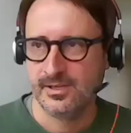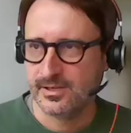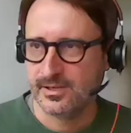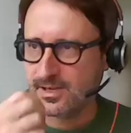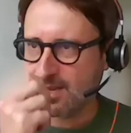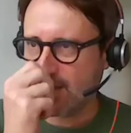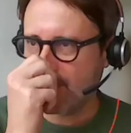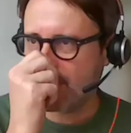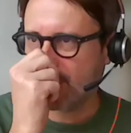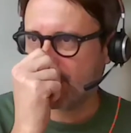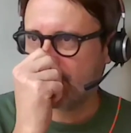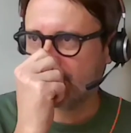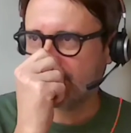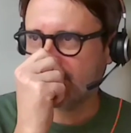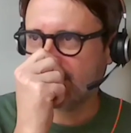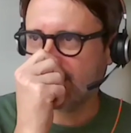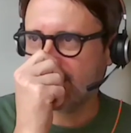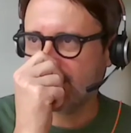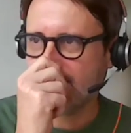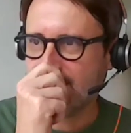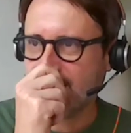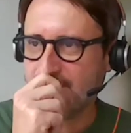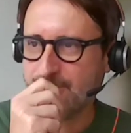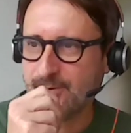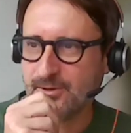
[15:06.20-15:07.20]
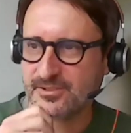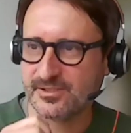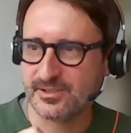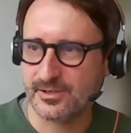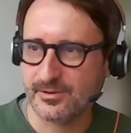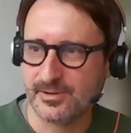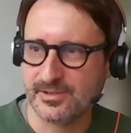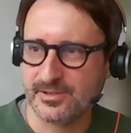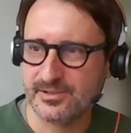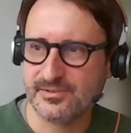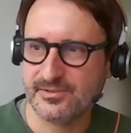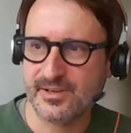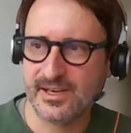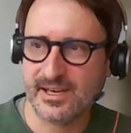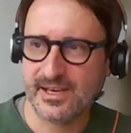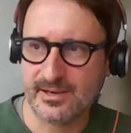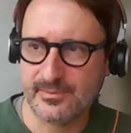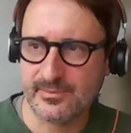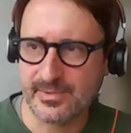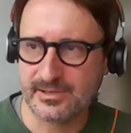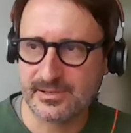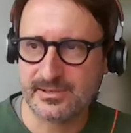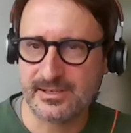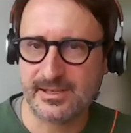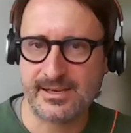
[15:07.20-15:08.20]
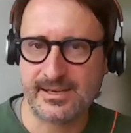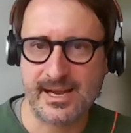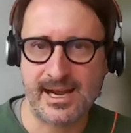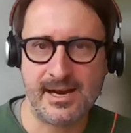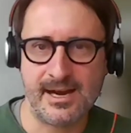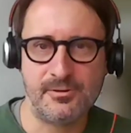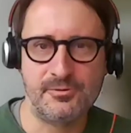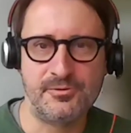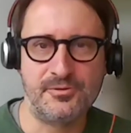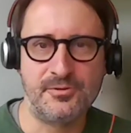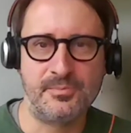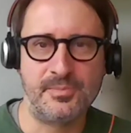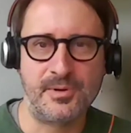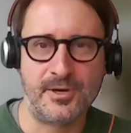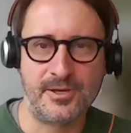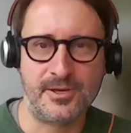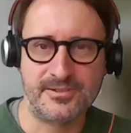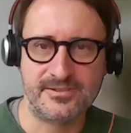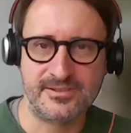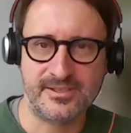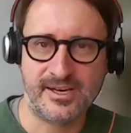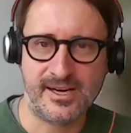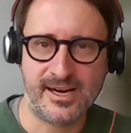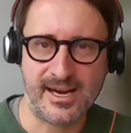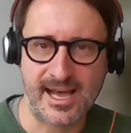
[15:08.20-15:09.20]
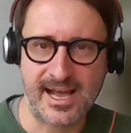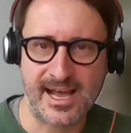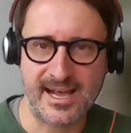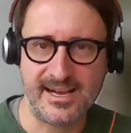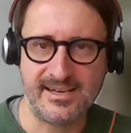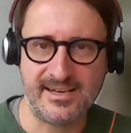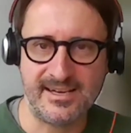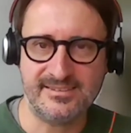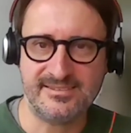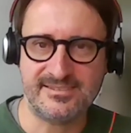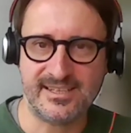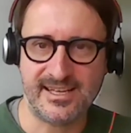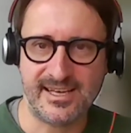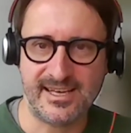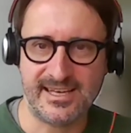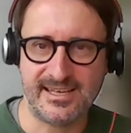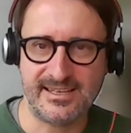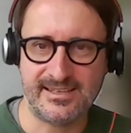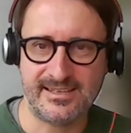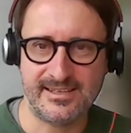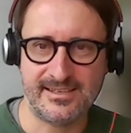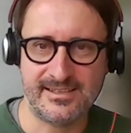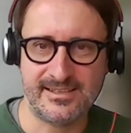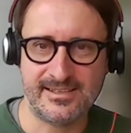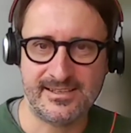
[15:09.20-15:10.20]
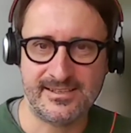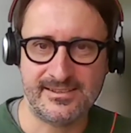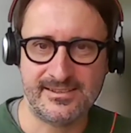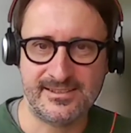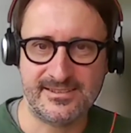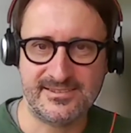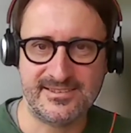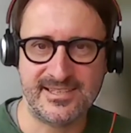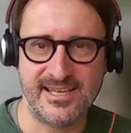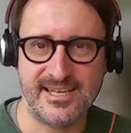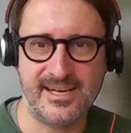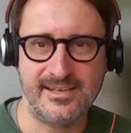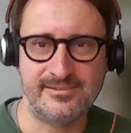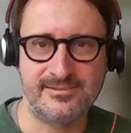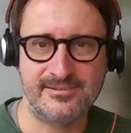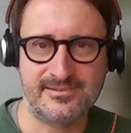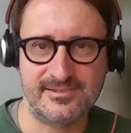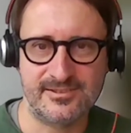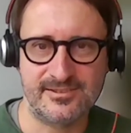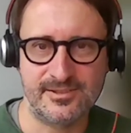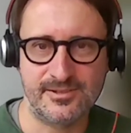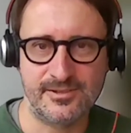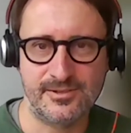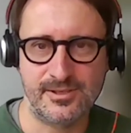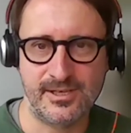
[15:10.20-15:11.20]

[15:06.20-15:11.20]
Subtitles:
Yeah, because like I was always thinking about like how to personalize like the stands, no?